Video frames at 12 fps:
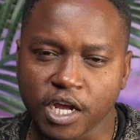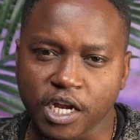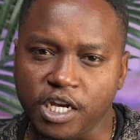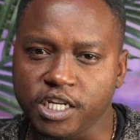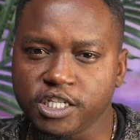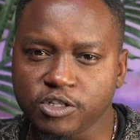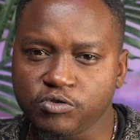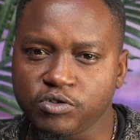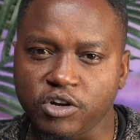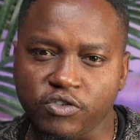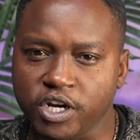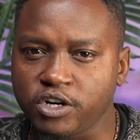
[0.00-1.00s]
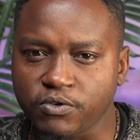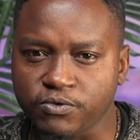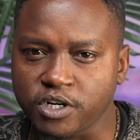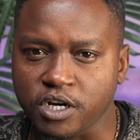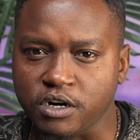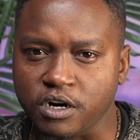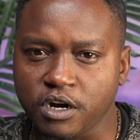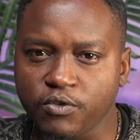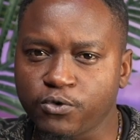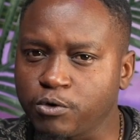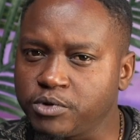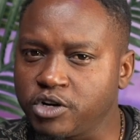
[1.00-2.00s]
leading to the Reign of Terror.
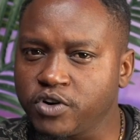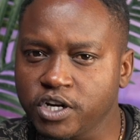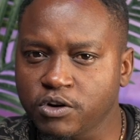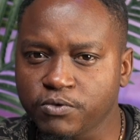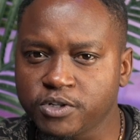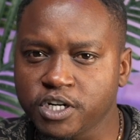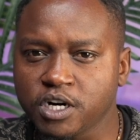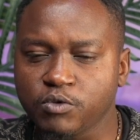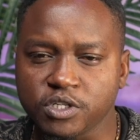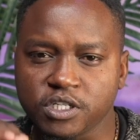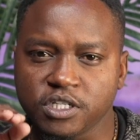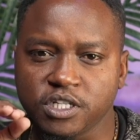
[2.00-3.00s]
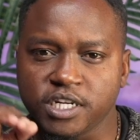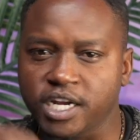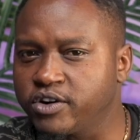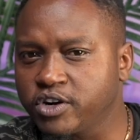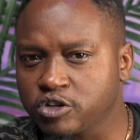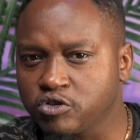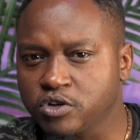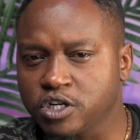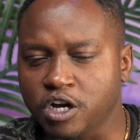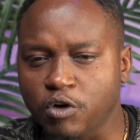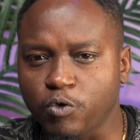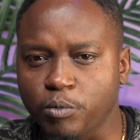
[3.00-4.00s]
From the Reign of Terror, we see the Directory
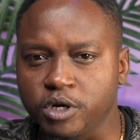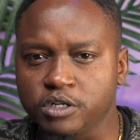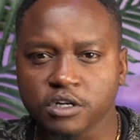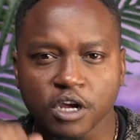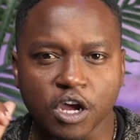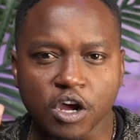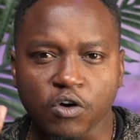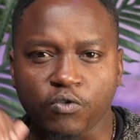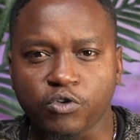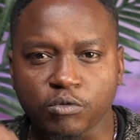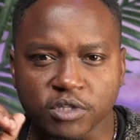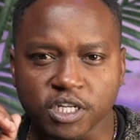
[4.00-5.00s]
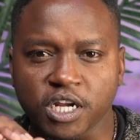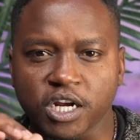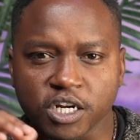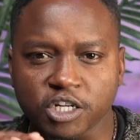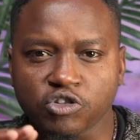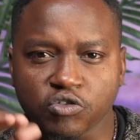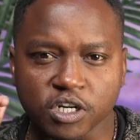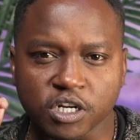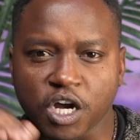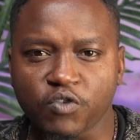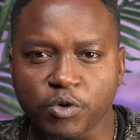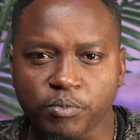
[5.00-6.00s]
government. From the Directory
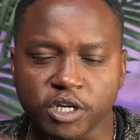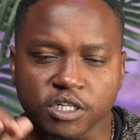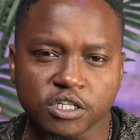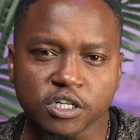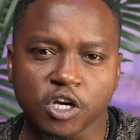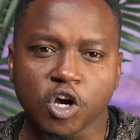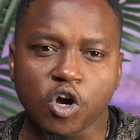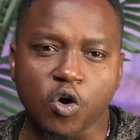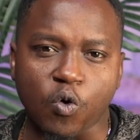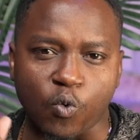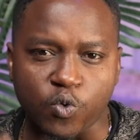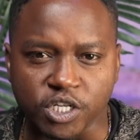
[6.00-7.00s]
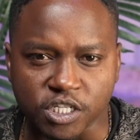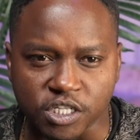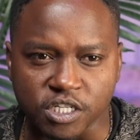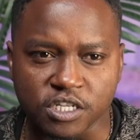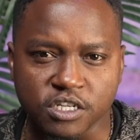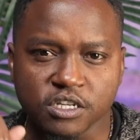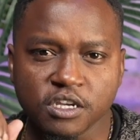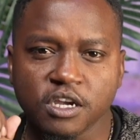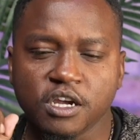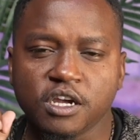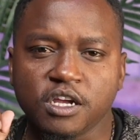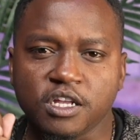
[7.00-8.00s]
government, we see
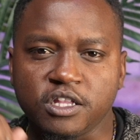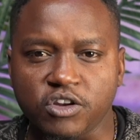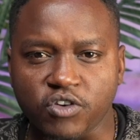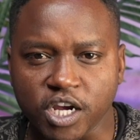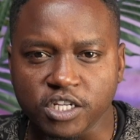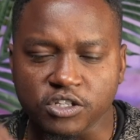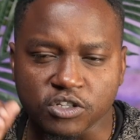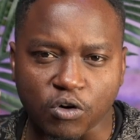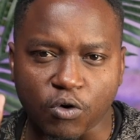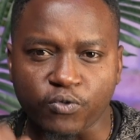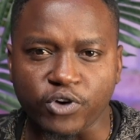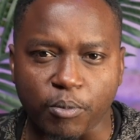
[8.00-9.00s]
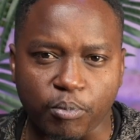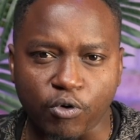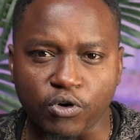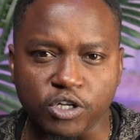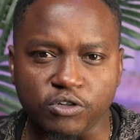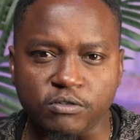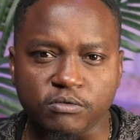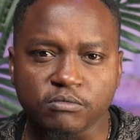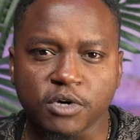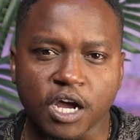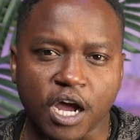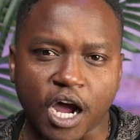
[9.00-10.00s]
the rise of Napoleon.
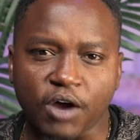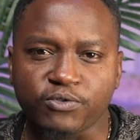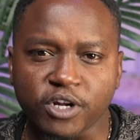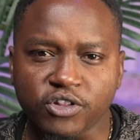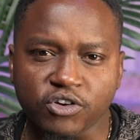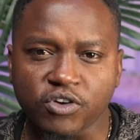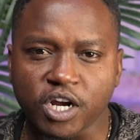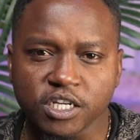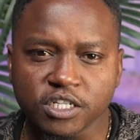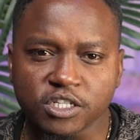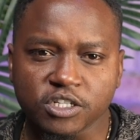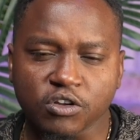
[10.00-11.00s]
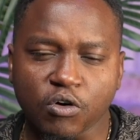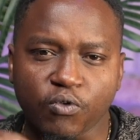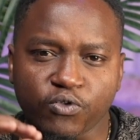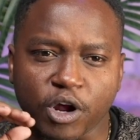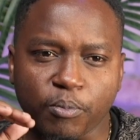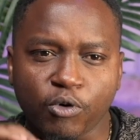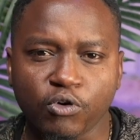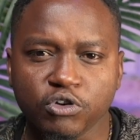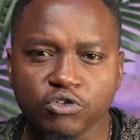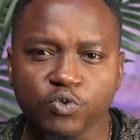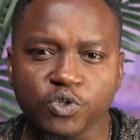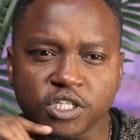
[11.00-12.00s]
After the rise of
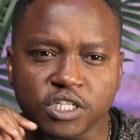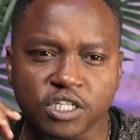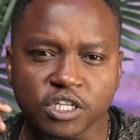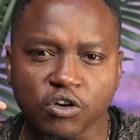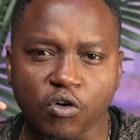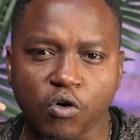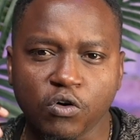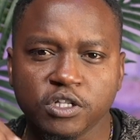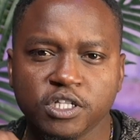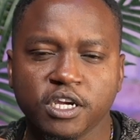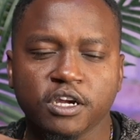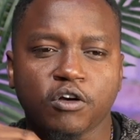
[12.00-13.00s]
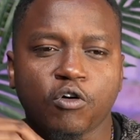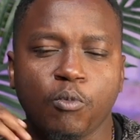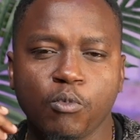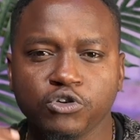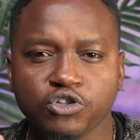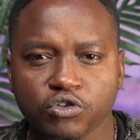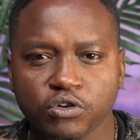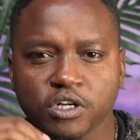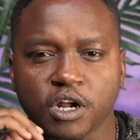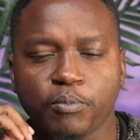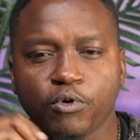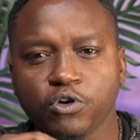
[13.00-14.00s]
Napoleon, we see all the commotion
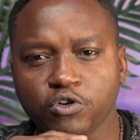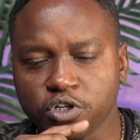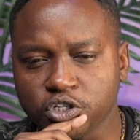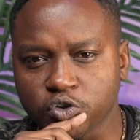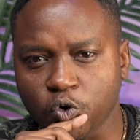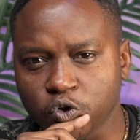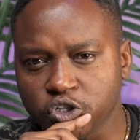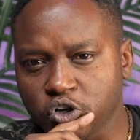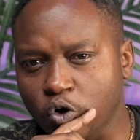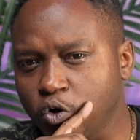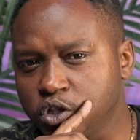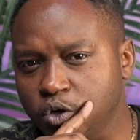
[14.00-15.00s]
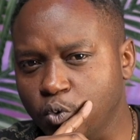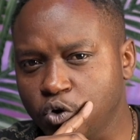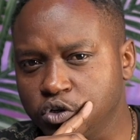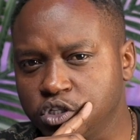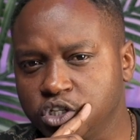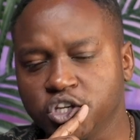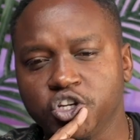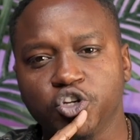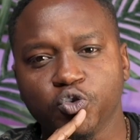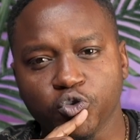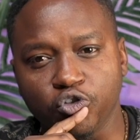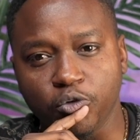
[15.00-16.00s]
Napoleon is causing, all the wars in
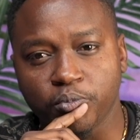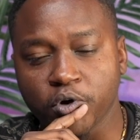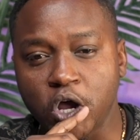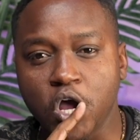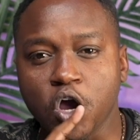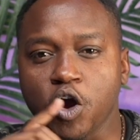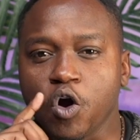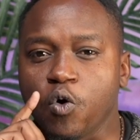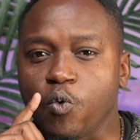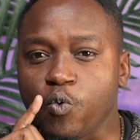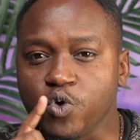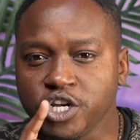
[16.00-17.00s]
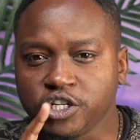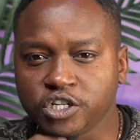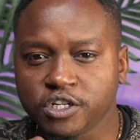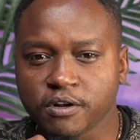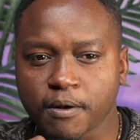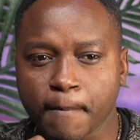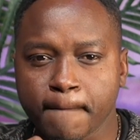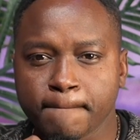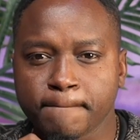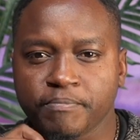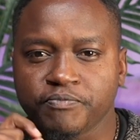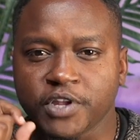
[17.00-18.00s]
Europe, which
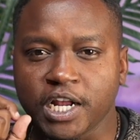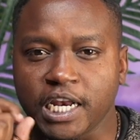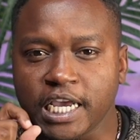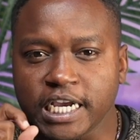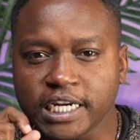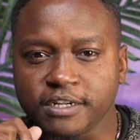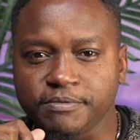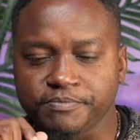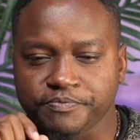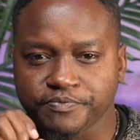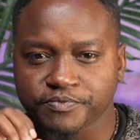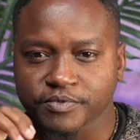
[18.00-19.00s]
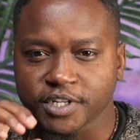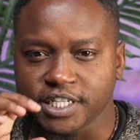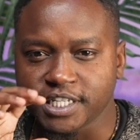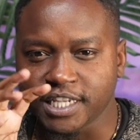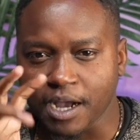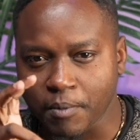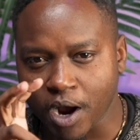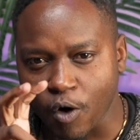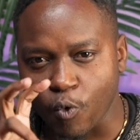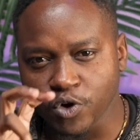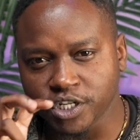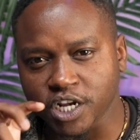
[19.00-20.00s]
led somehow,
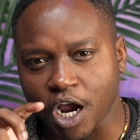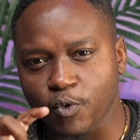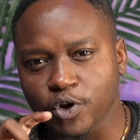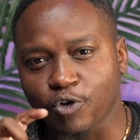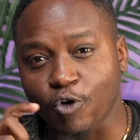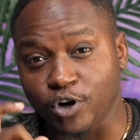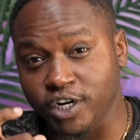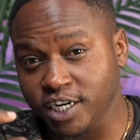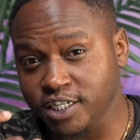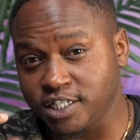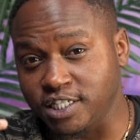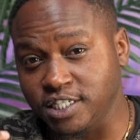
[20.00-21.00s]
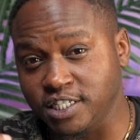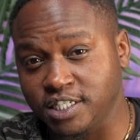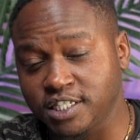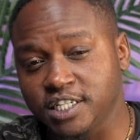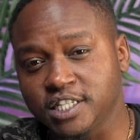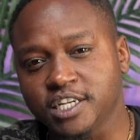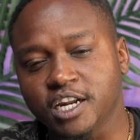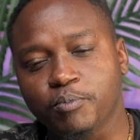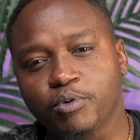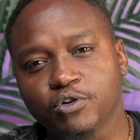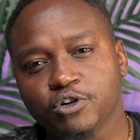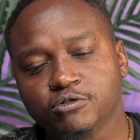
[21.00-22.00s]
which I will connect this in the
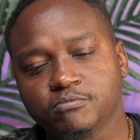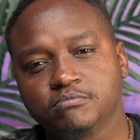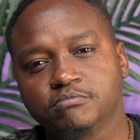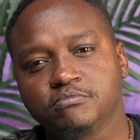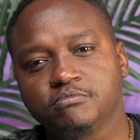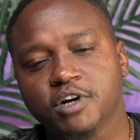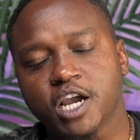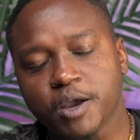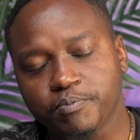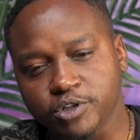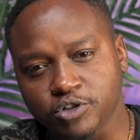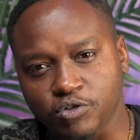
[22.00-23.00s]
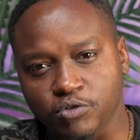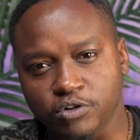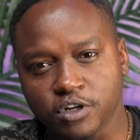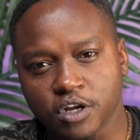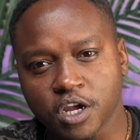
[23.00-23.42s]
Napoleon episode,